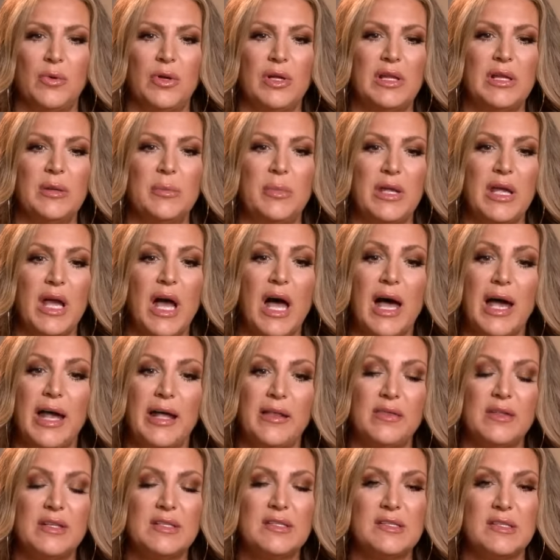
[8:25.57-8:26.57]
really
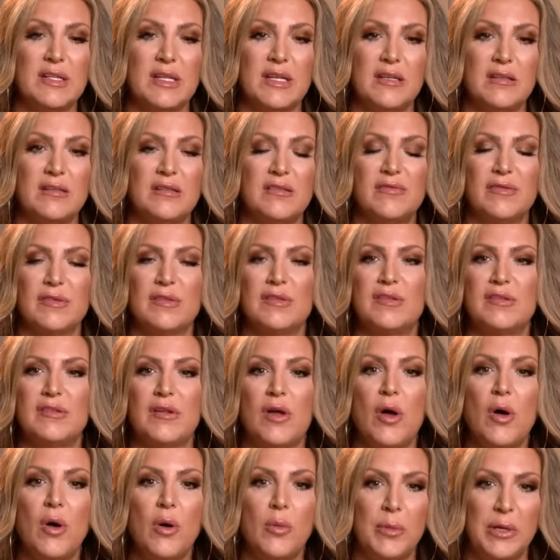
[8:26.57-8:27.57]
behind the scenes for
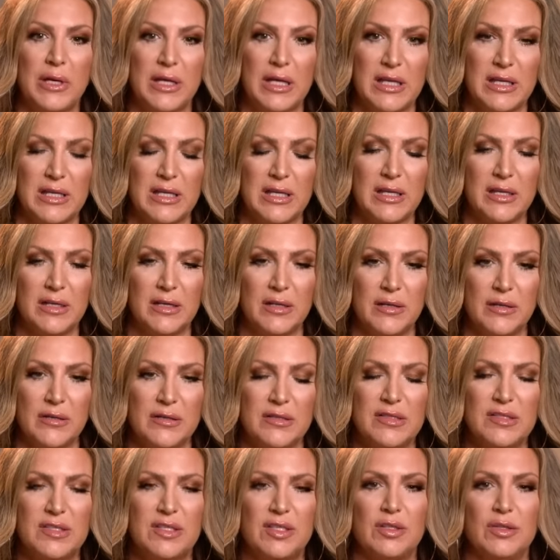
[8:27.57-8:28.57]
so many
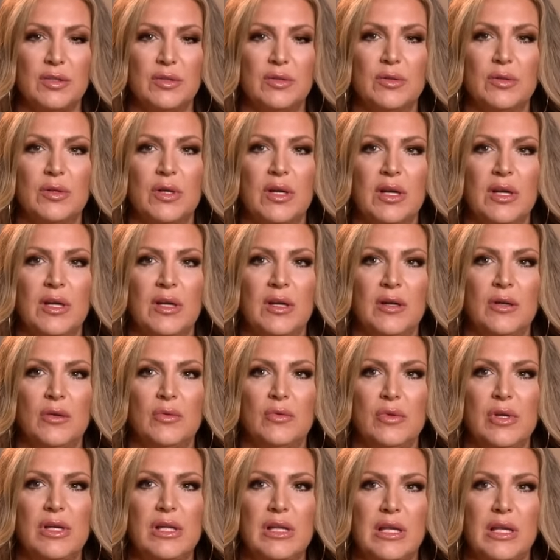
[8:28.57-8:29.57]
years to
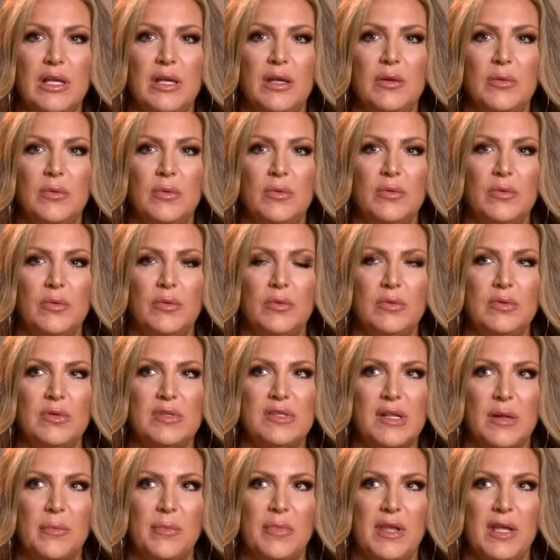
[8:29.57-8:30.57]
really
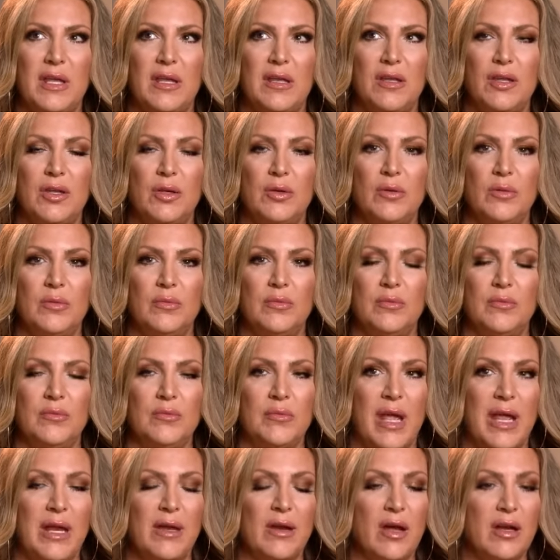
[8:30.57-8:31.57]
something you
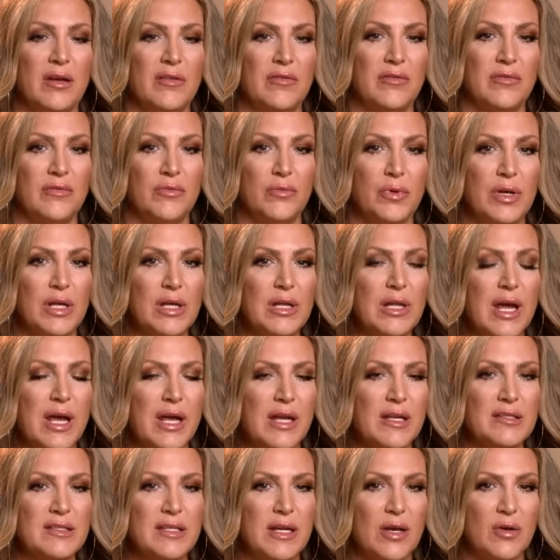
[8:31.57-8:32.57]
may not have
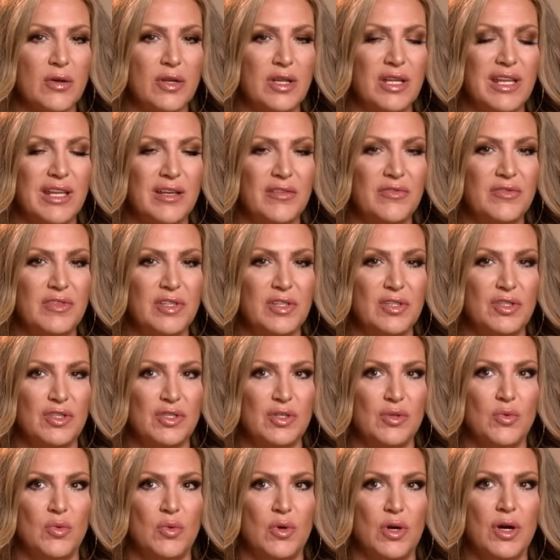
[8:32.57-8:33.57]
realized how gifted
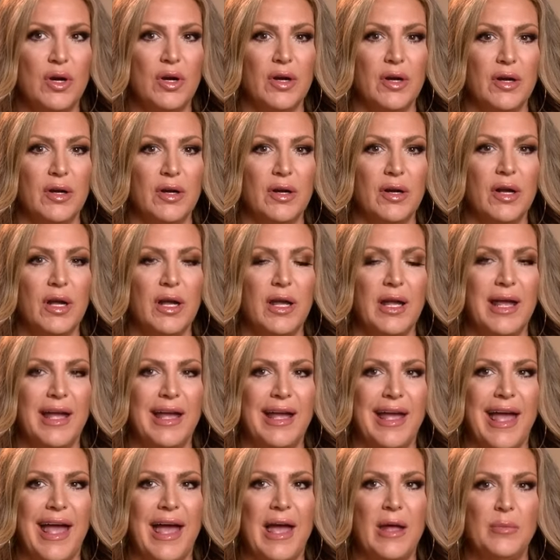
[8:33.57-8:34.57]
you were
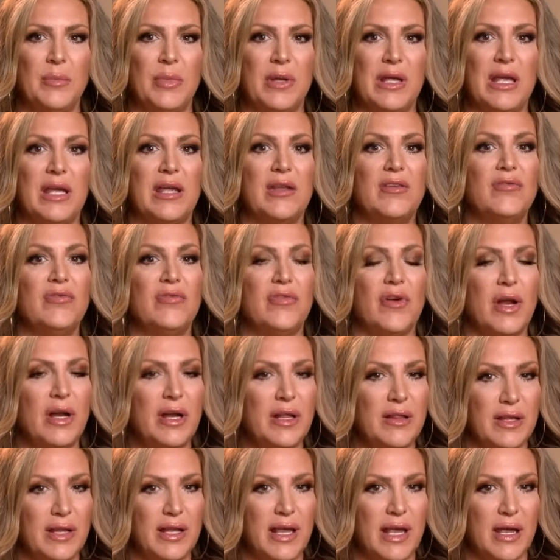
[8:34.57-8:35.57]
at being in front
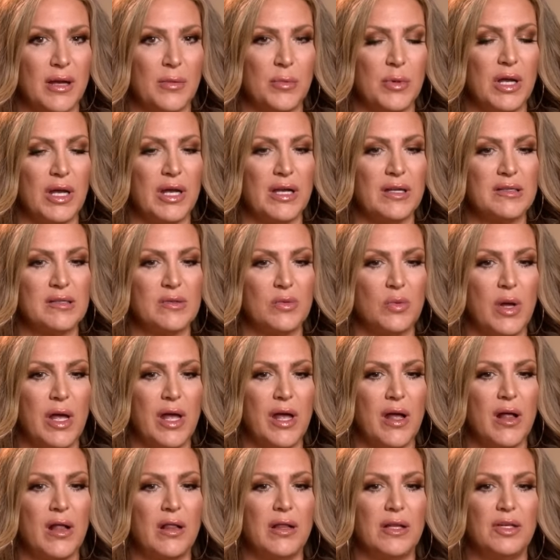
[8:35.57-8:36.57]
of the camera as
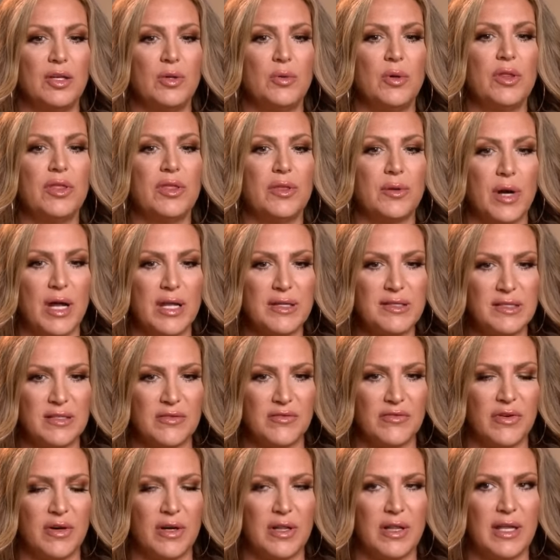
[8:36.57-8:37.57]
well. And you were thrust
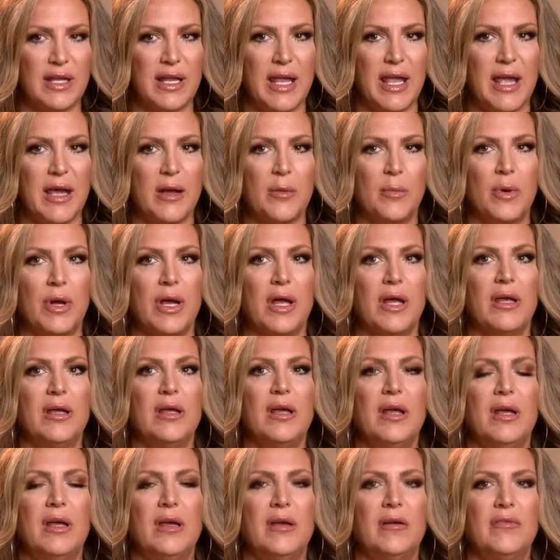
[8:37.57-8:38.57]
in front of the camera
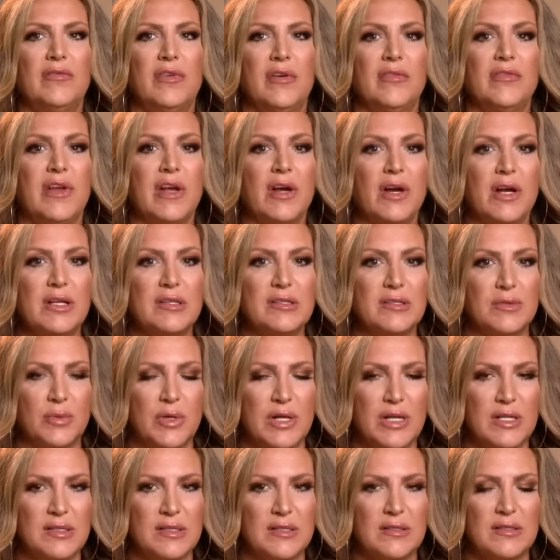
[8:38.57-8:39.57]
for various
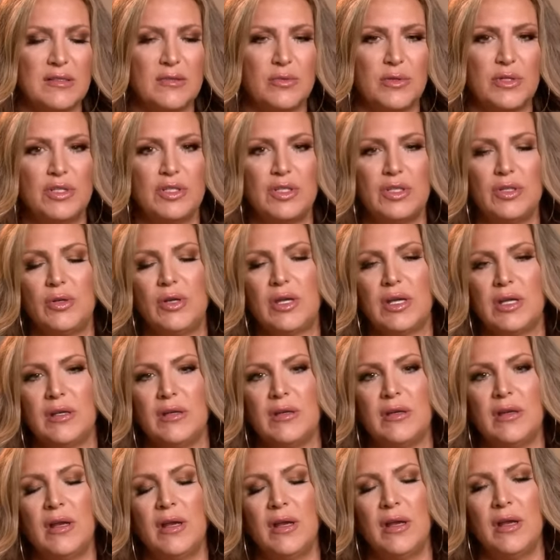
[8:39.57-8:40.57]
reasons, which you
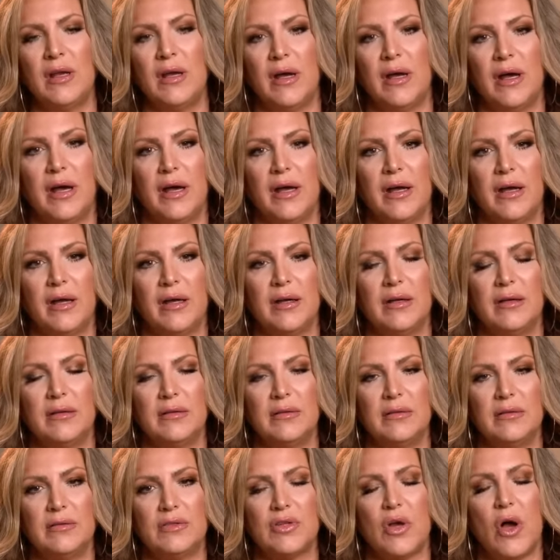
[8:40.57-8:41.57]
can uh,
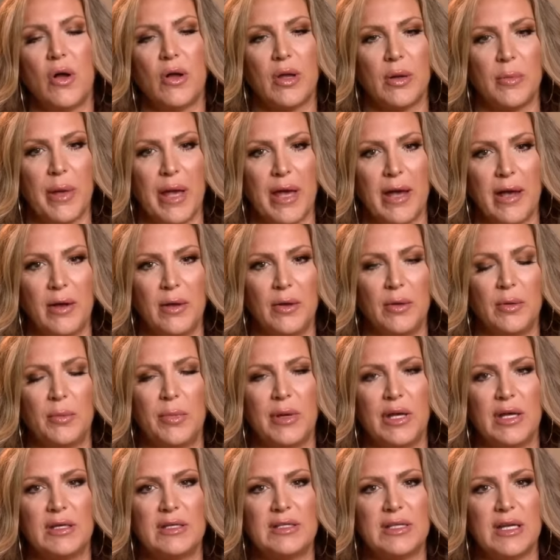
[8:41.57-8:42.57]
talk about,
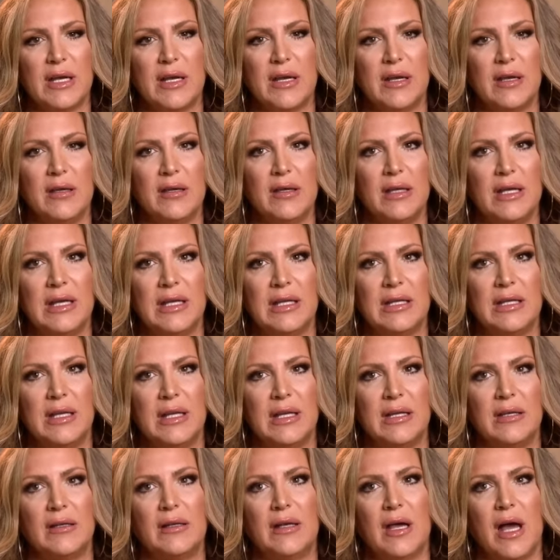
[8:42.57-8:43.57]
but uh, it,
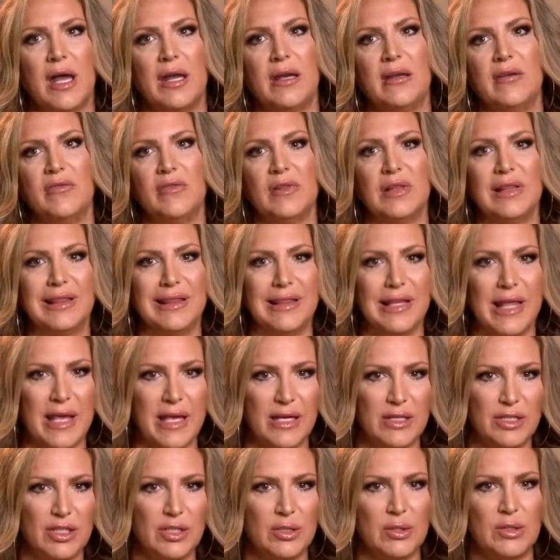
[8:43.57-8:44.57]
it kind of
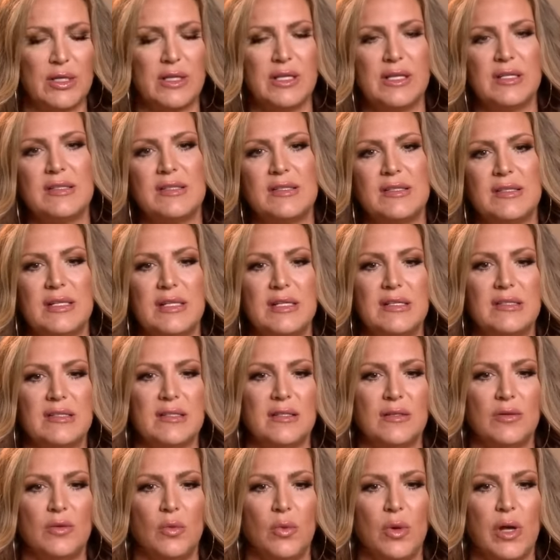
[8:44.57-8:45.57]
led you to this
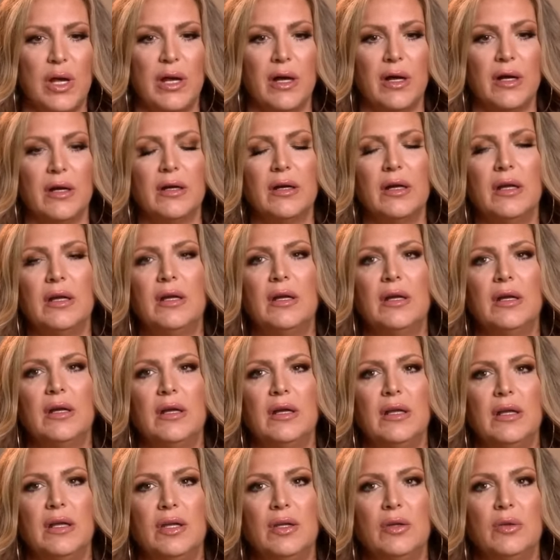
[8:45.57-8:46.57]
season where
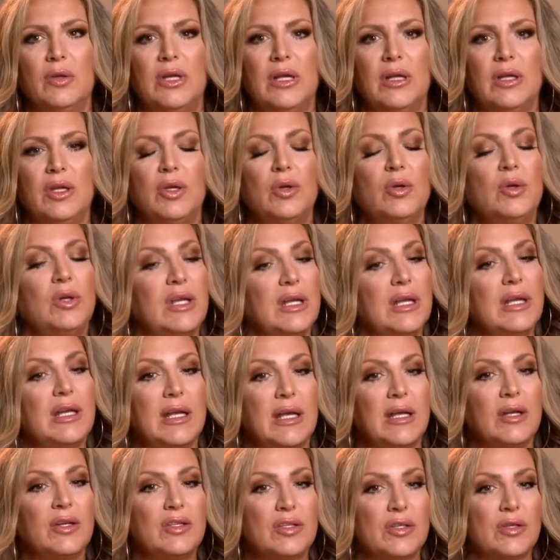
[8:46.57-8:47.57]
You did, you did
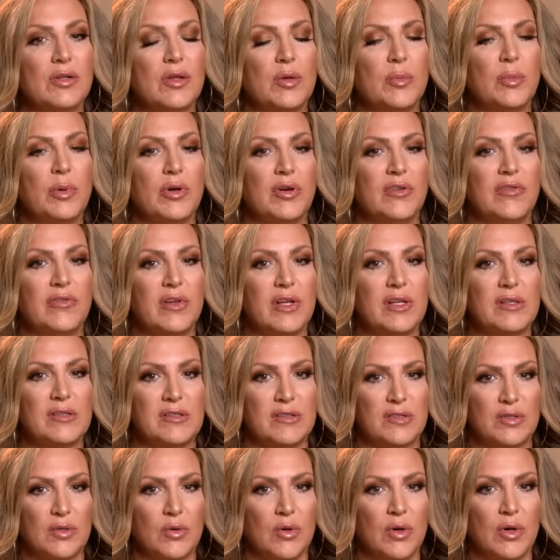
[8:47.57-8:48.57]
enter the perfect
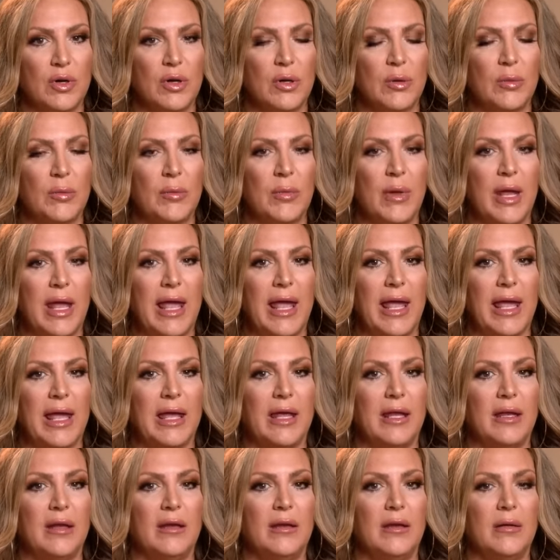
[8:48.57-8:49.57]
storm,
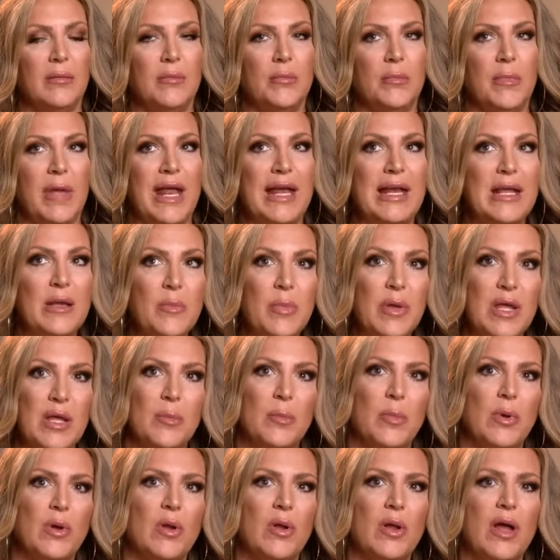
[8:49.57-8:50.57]
and many
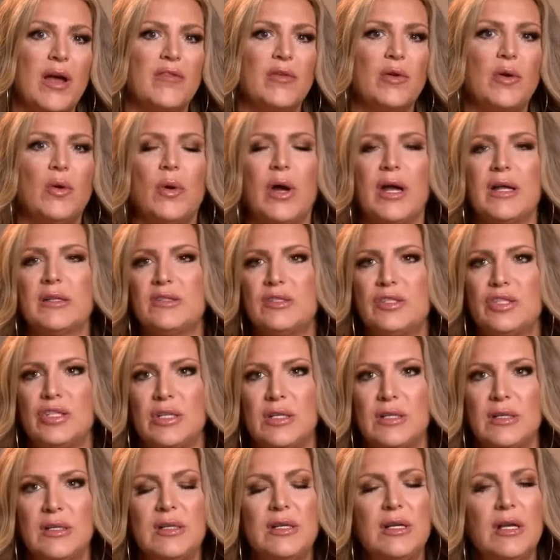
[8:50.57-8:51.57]
people have
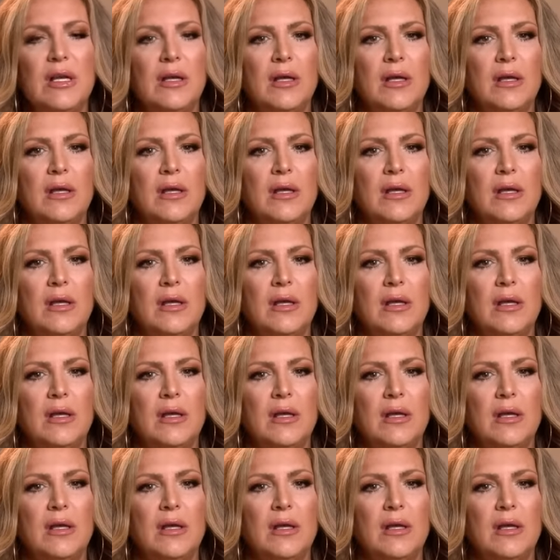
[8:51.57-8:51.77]
questioned,